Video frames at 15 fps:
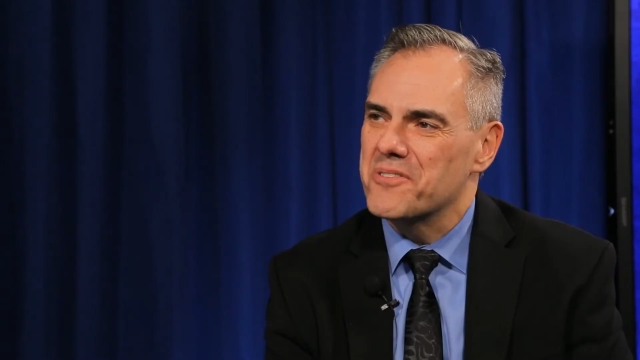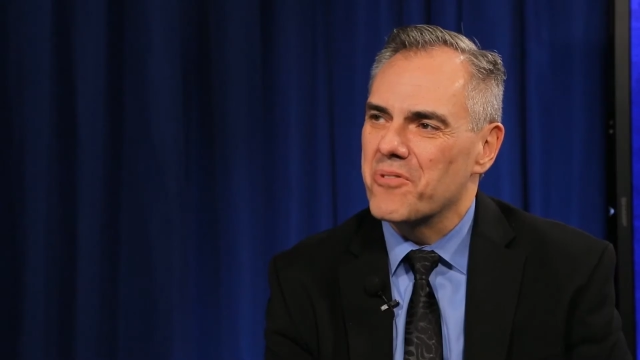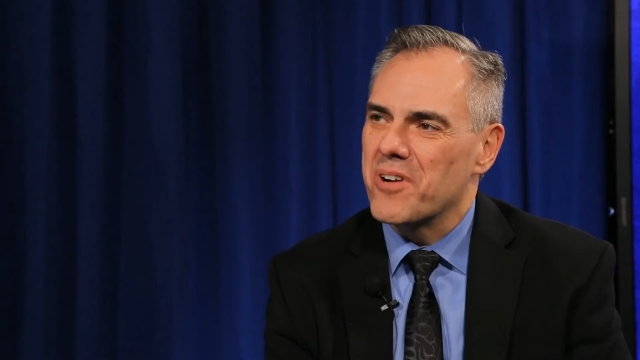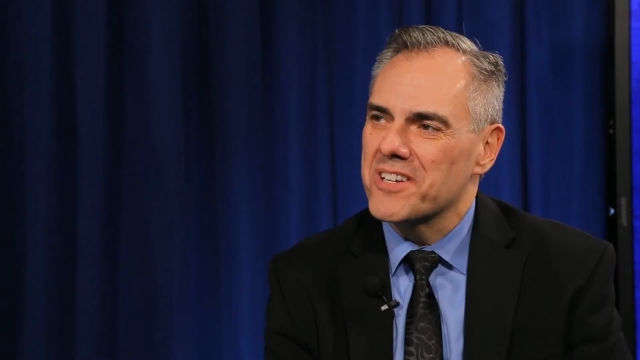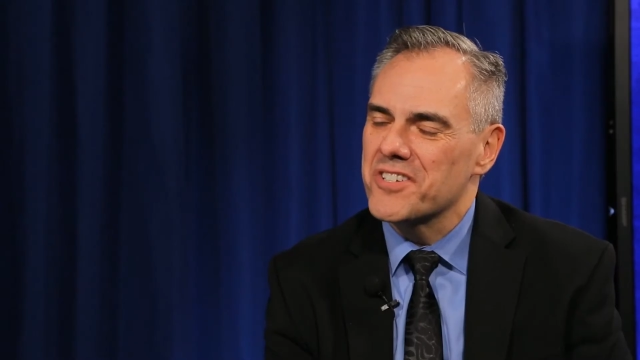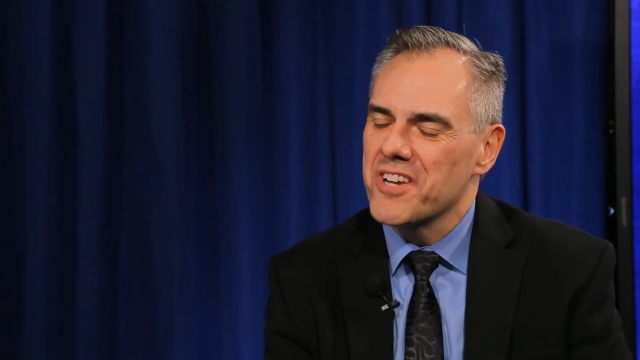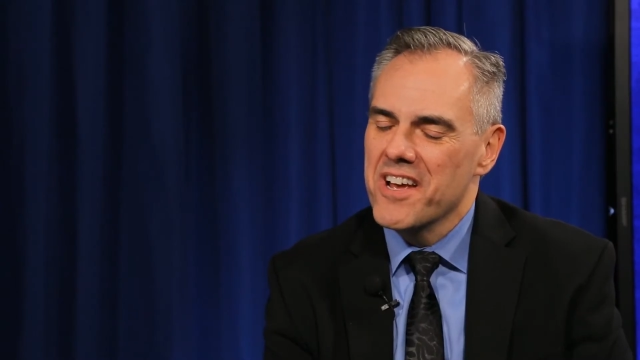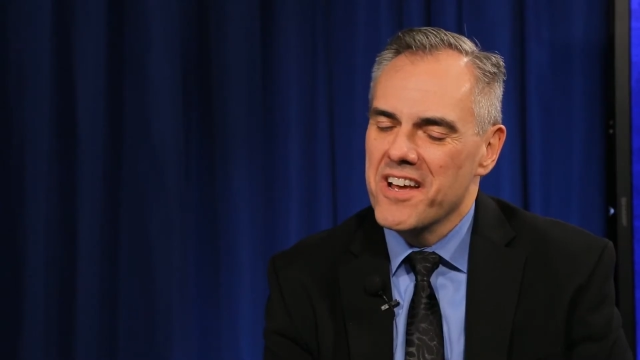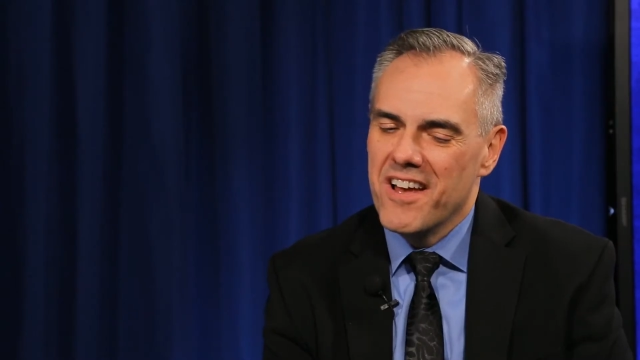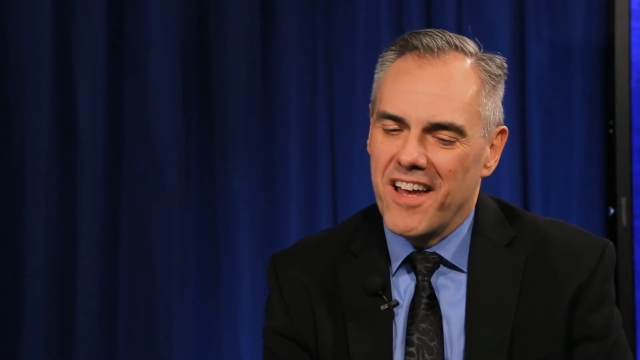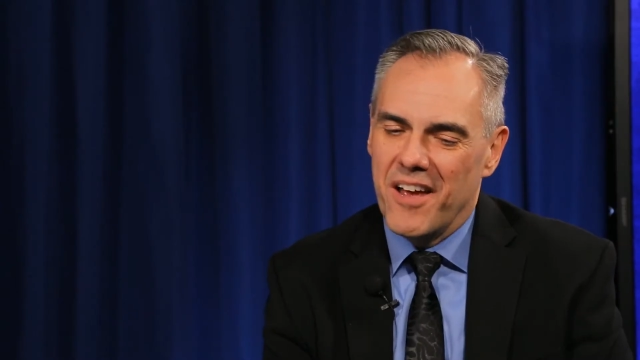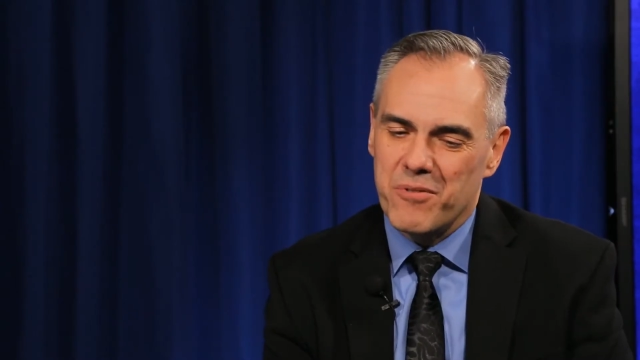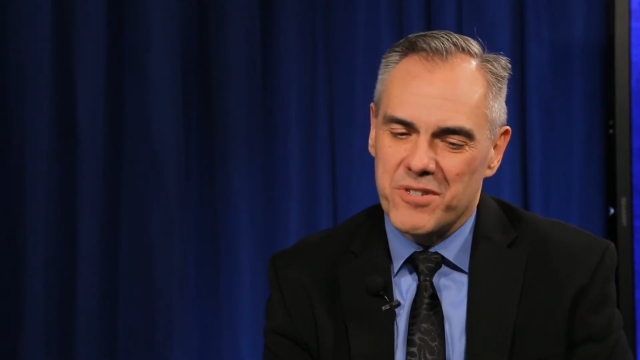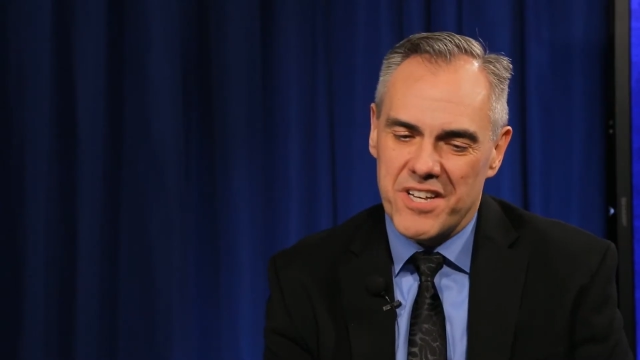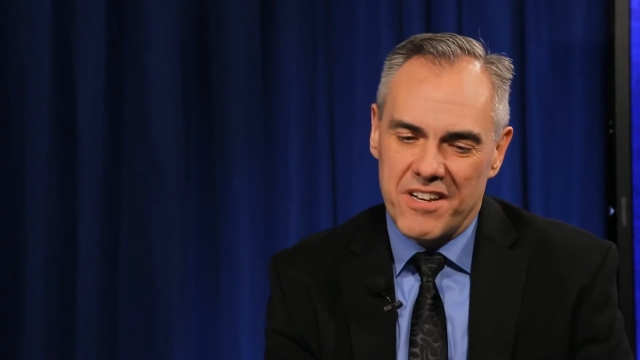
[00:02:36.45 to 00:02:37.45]
to watch.
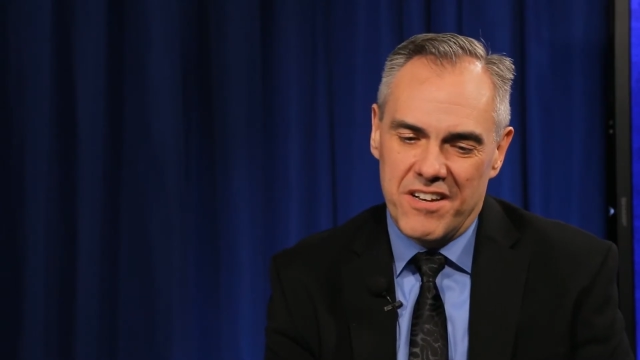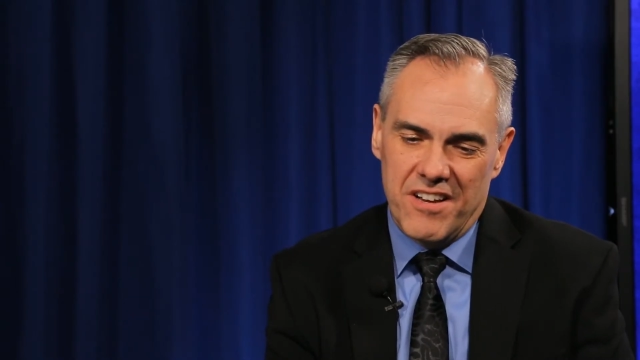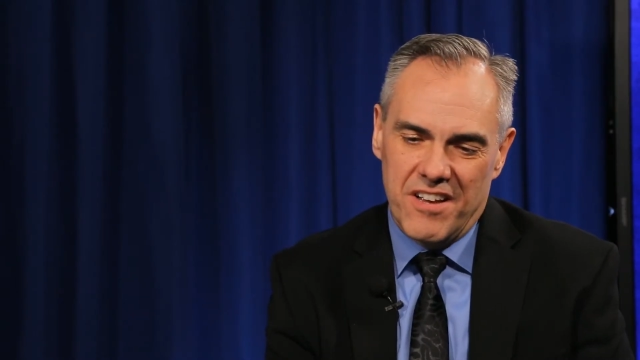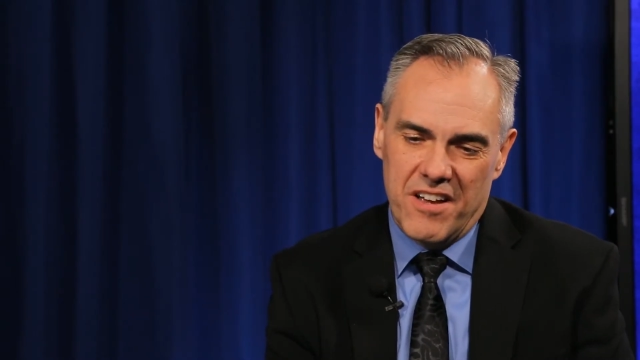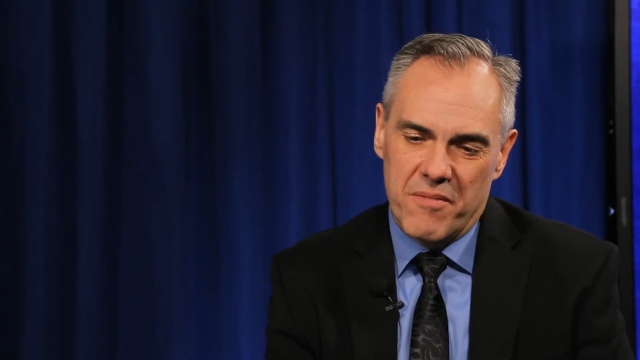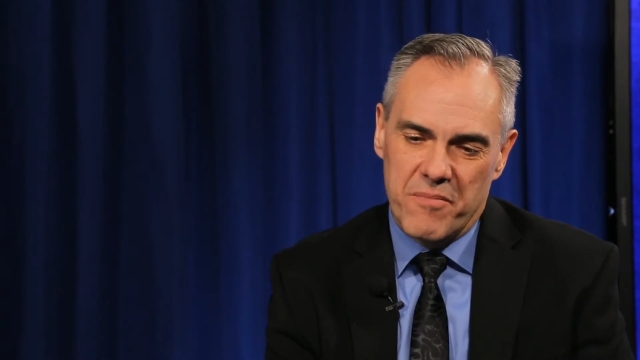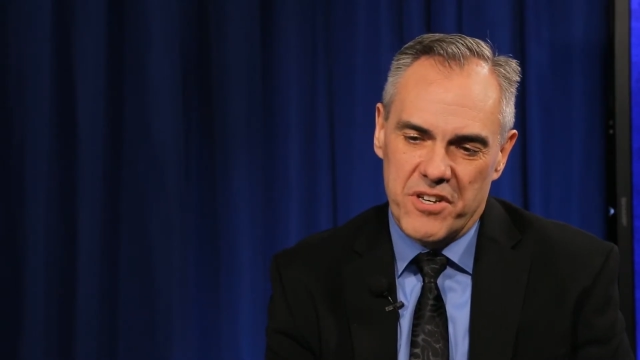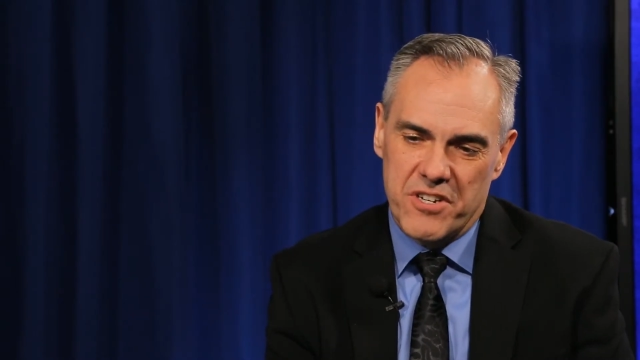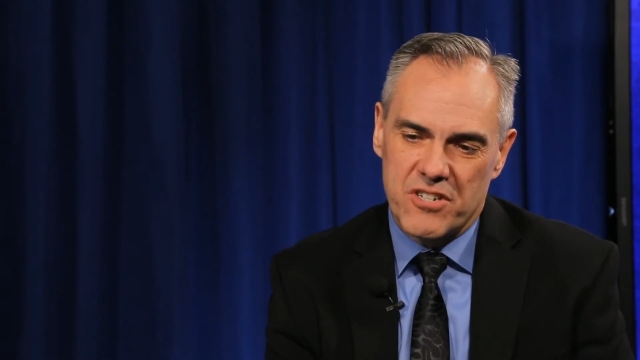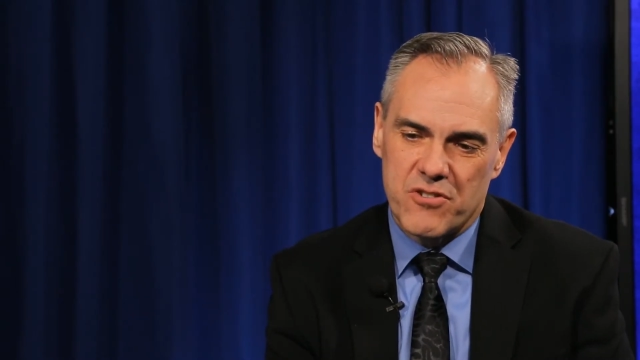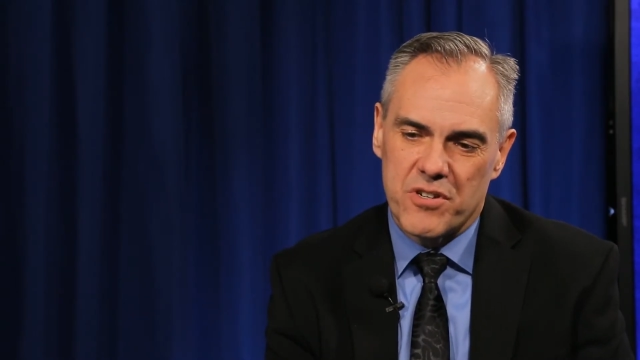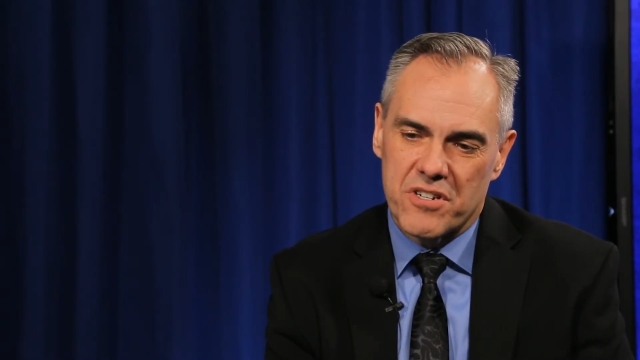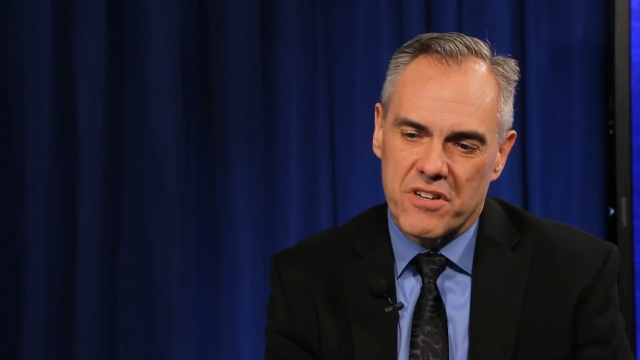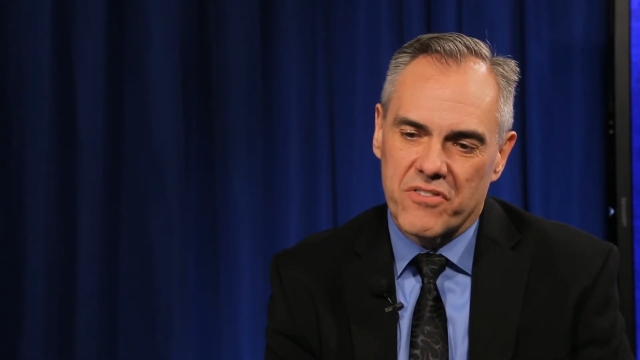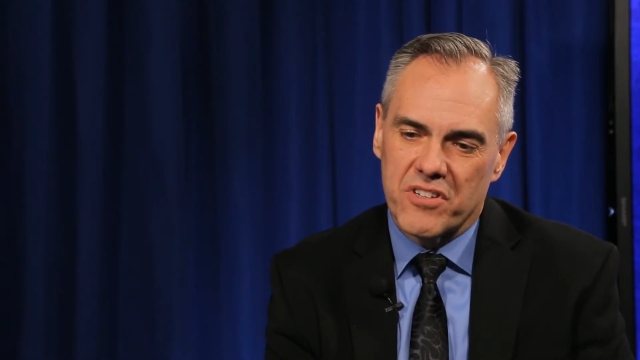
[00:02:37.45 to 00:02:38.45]
I was in the
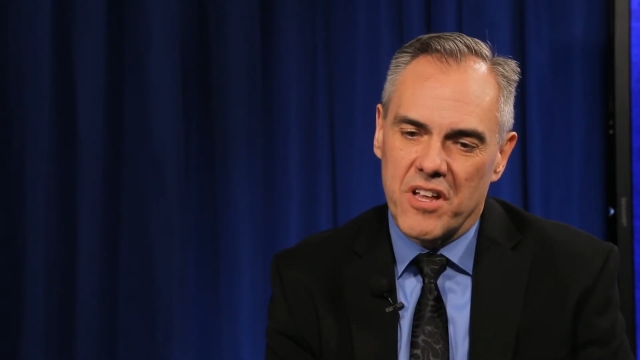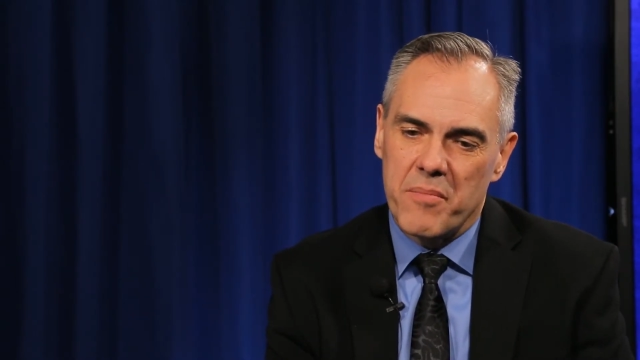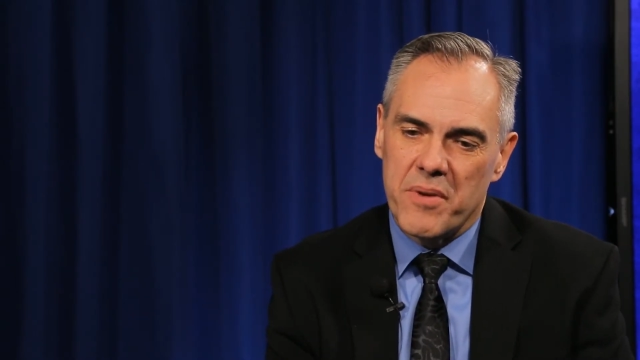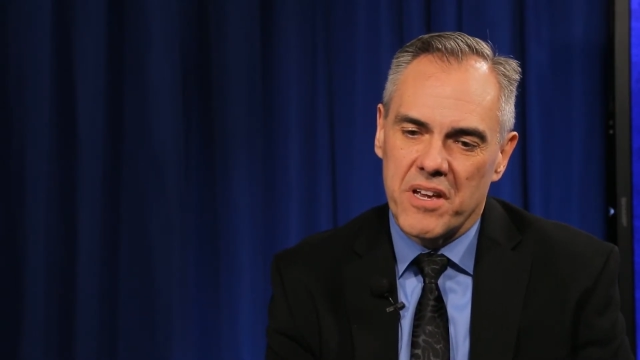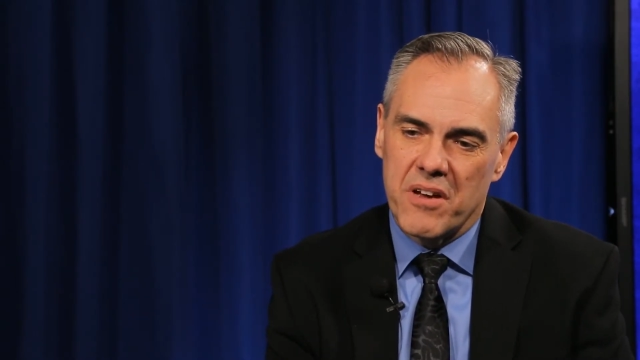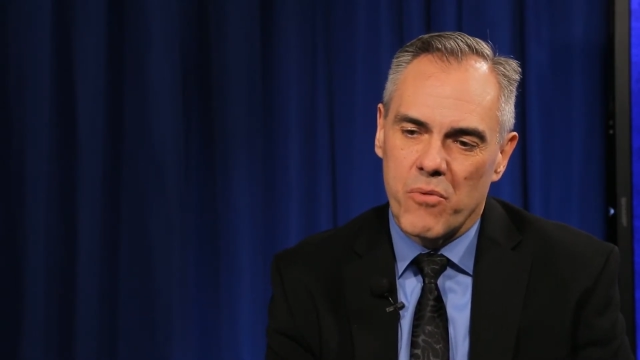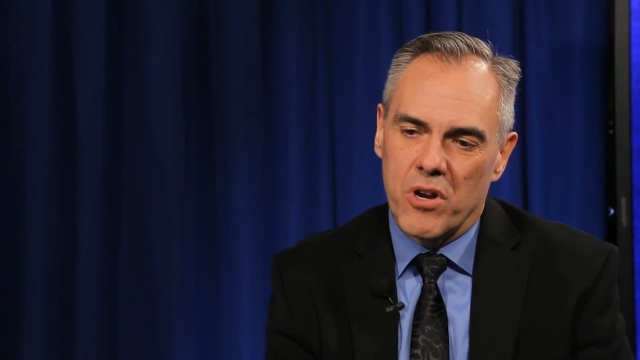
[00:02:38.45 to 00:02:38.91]
District of Columbia.